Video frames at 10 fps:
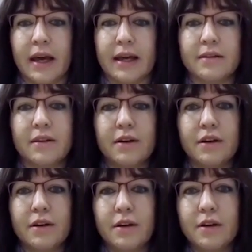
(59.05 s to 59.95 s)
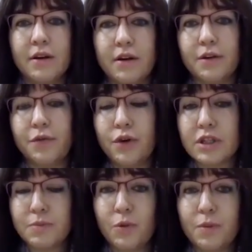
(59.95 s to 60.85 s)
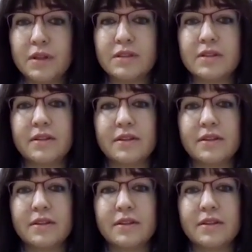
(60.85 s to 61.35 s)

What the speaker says: And the first moment